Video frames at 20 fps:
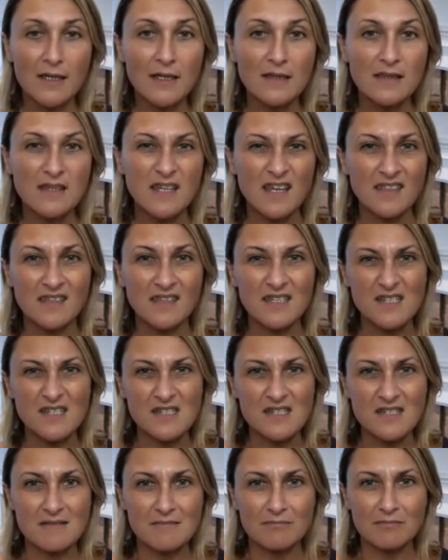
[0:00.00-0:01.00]
that
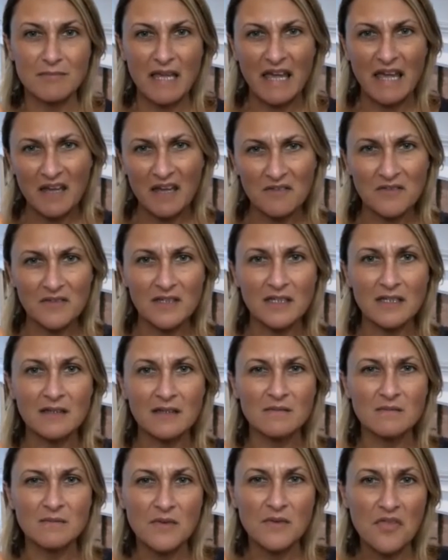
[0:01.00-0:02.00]
this heavy,
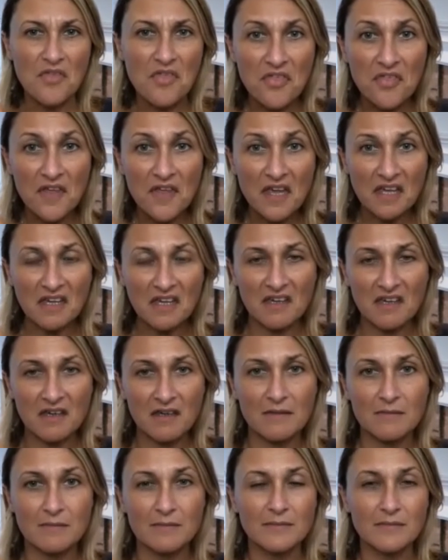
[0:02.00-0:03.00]
thick,